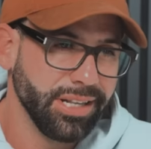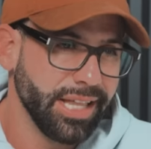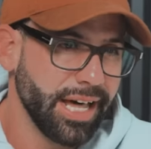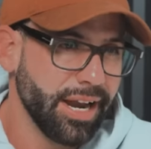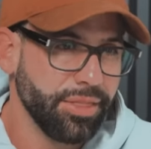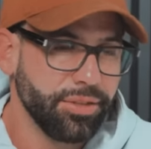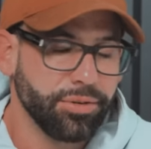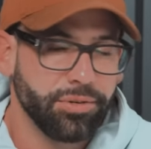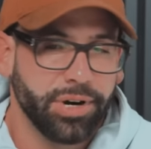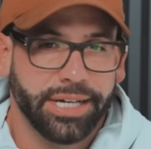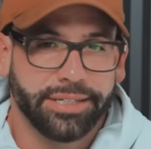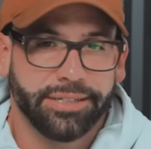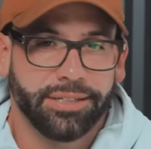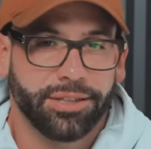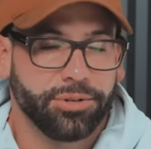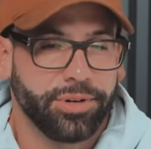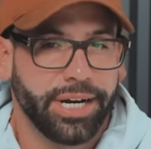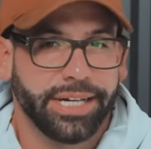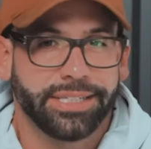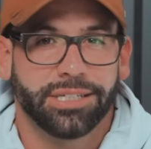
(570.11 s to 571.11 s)
a lot of
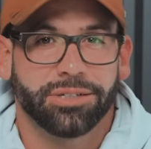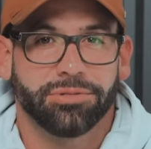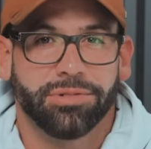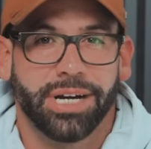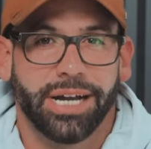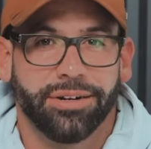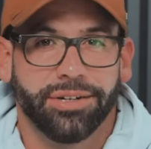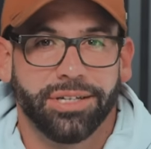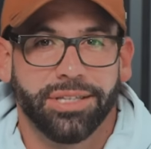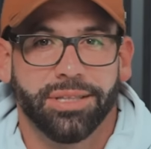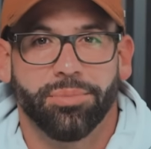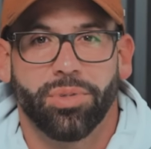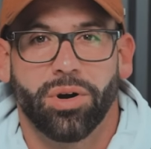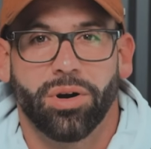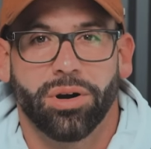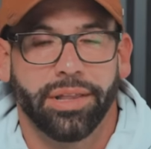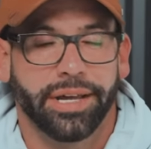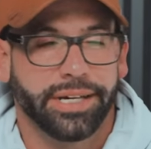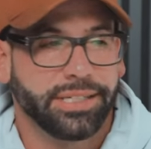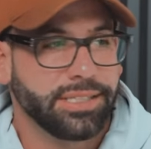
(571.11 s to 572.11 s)
thoracic rounding, the
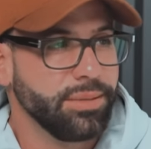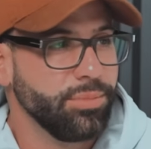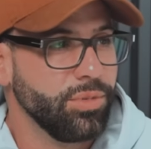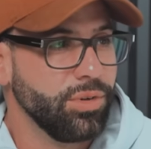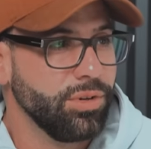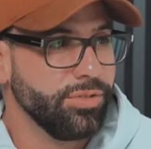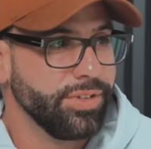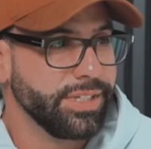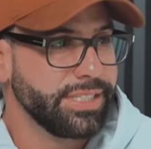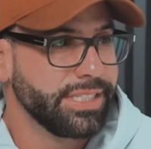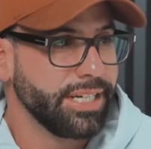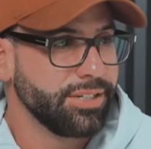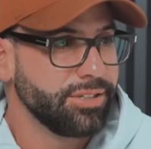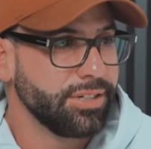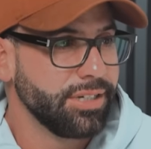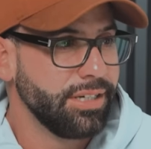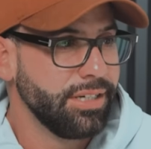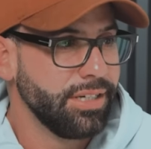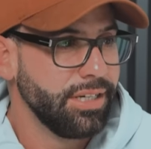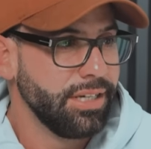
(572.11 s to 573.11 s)
bar likes to move,
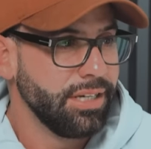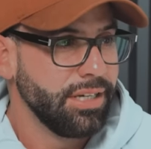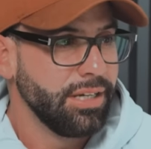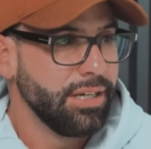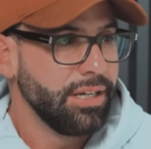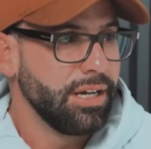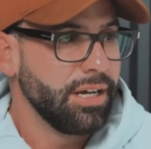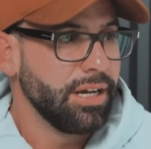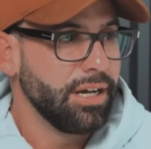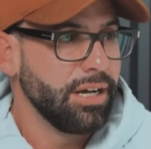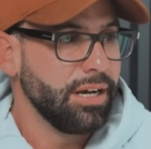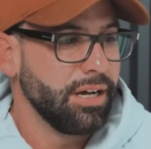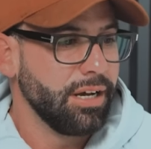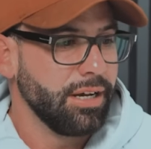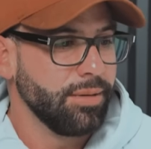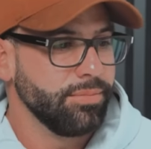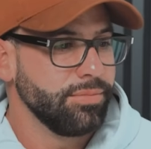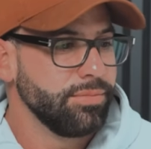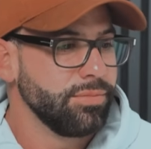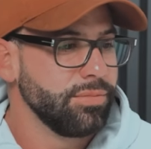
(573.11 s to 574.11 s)
etc.
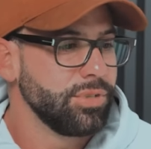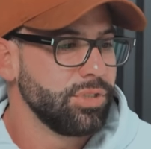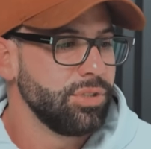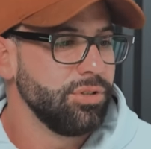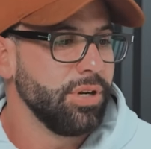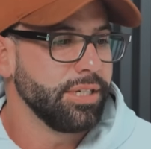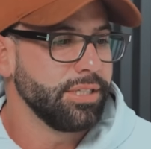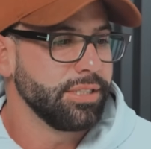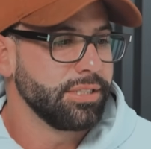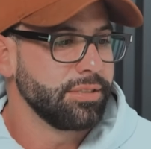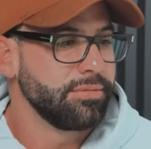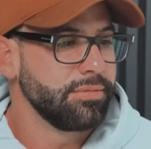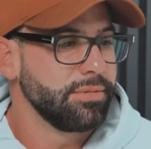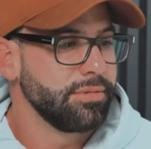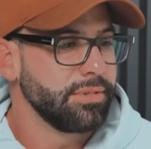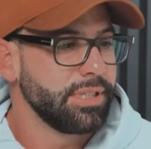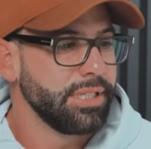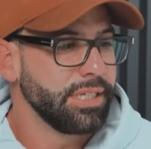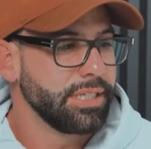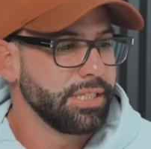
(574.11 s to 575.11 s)
Shoot, I just
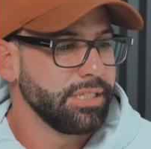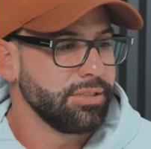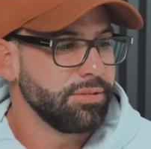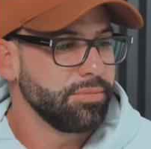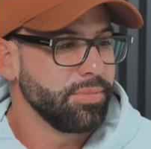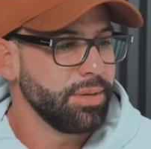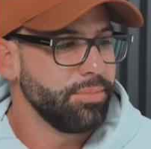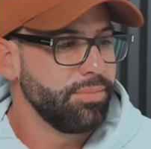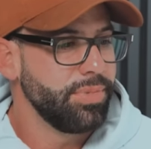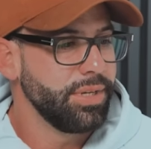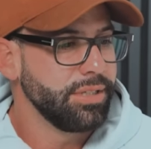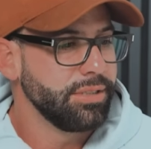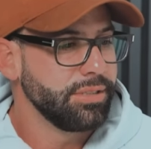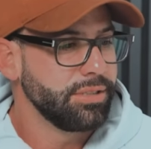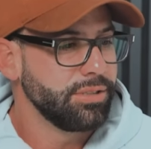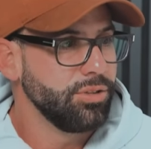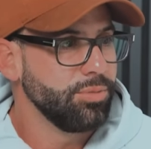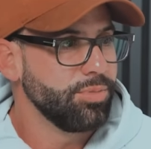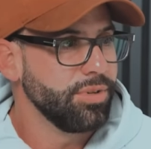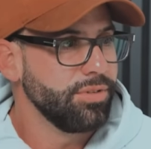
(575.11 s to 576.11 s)
clicked this with my big
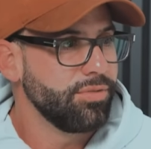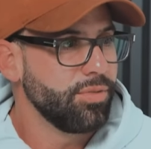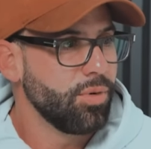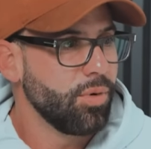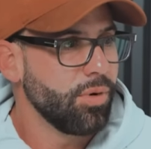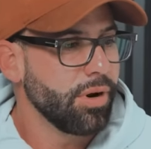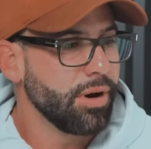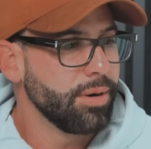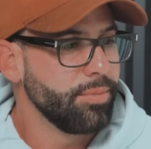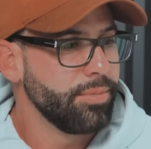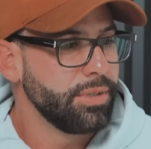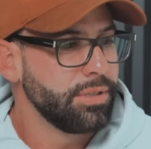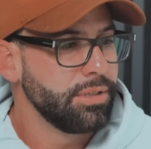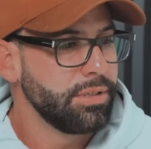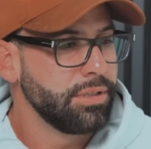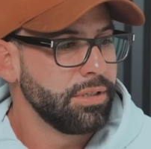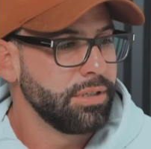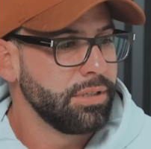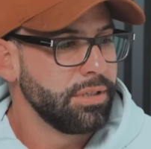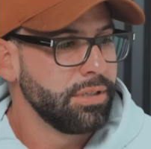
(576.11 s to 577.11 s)
stupid forearm.
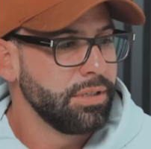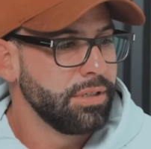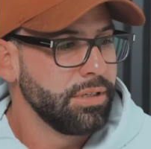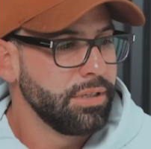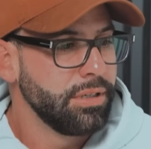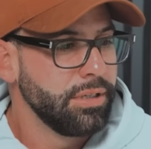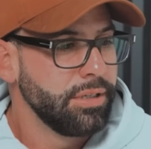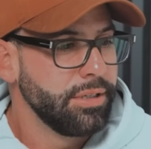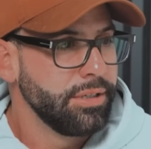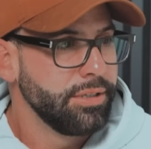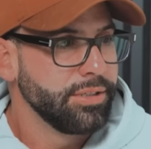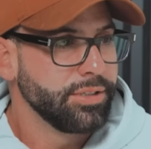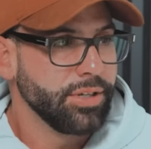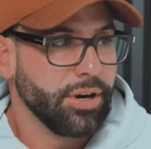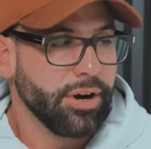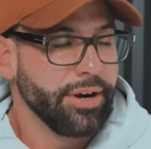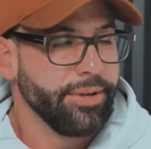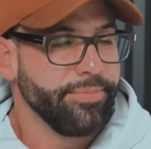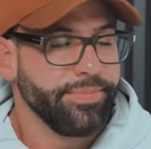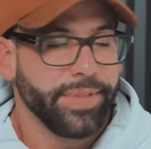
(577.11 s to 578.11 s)

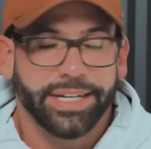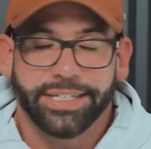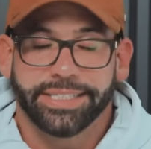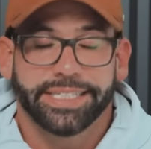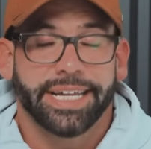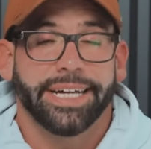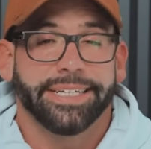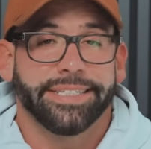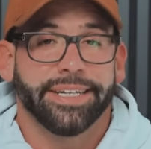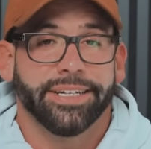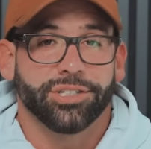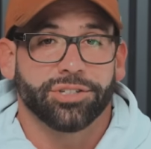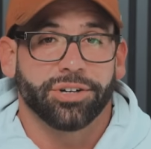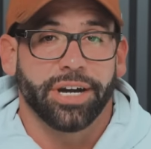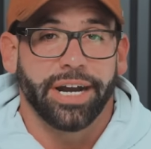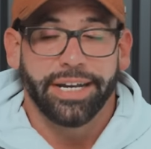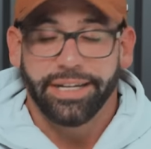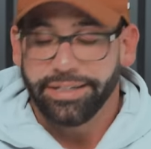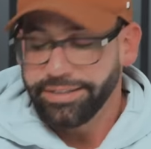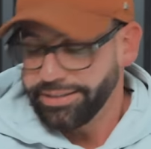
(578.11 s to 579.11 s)
Sorry, I just got done
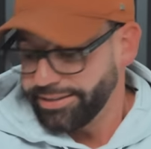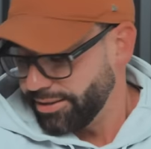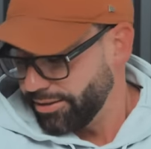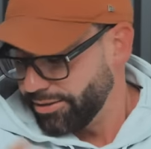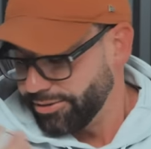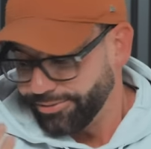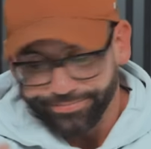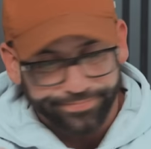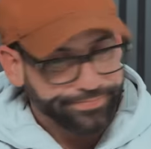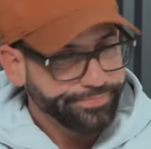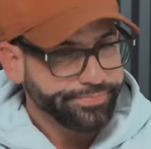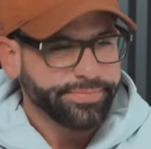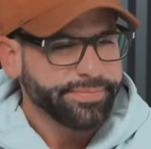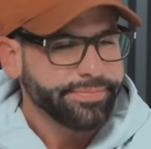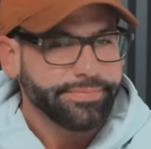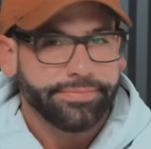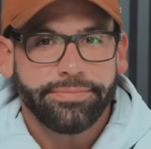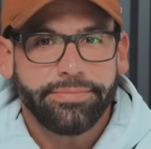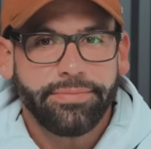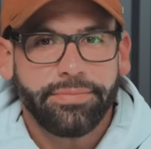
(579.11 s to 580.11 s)
training, so
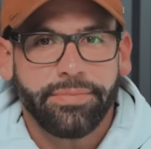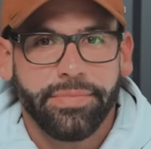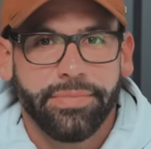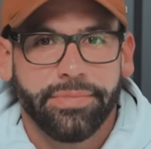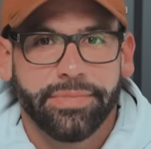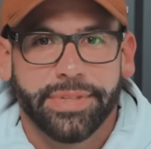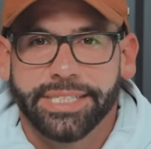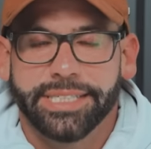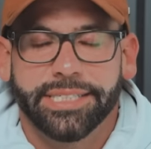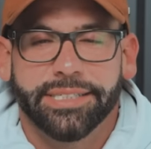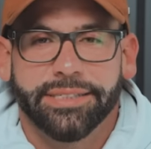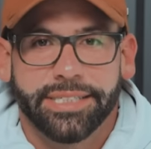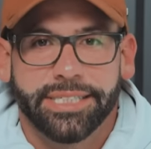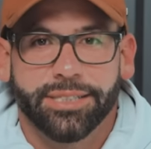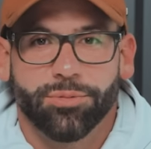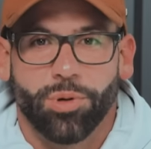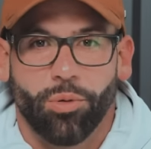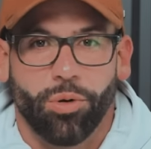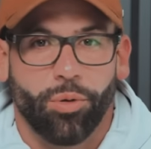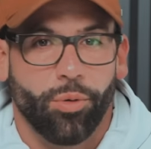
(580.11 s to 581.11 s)
this
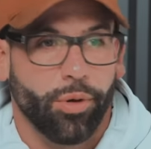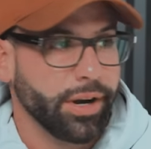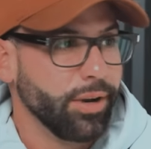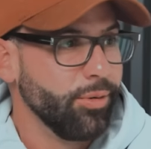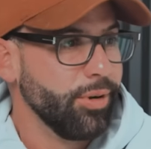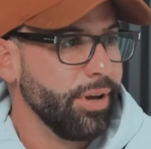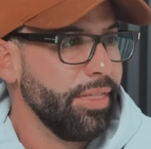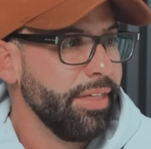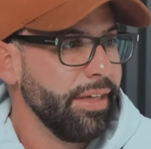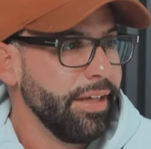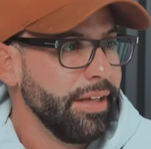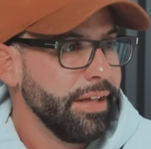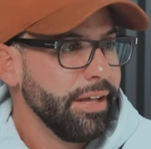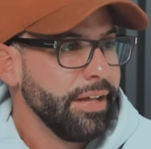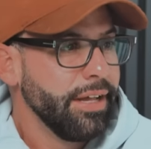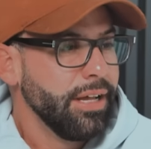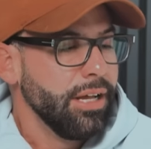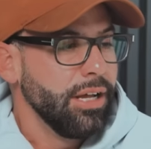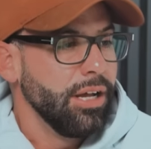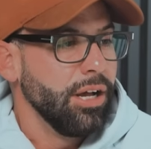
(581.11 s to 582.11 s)
is what we're working with.
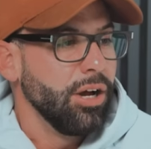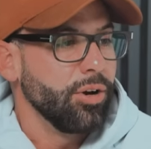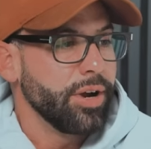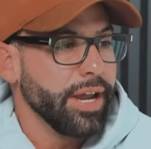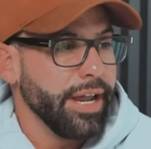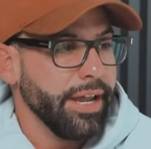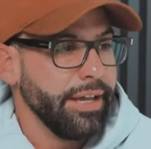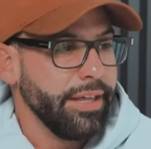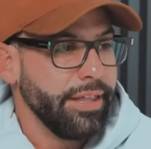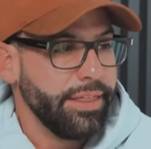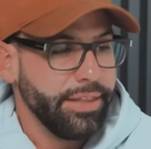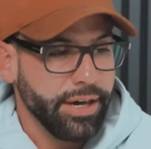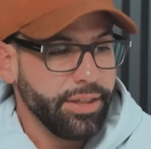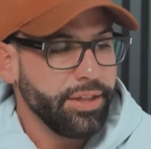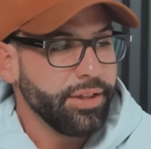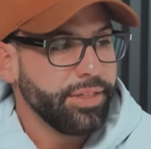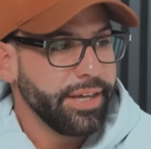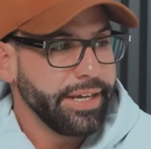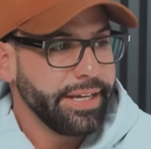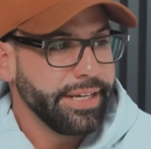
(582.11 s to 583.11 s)
Okay, the
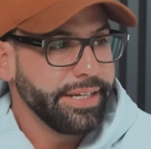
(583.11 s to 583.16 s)
other thing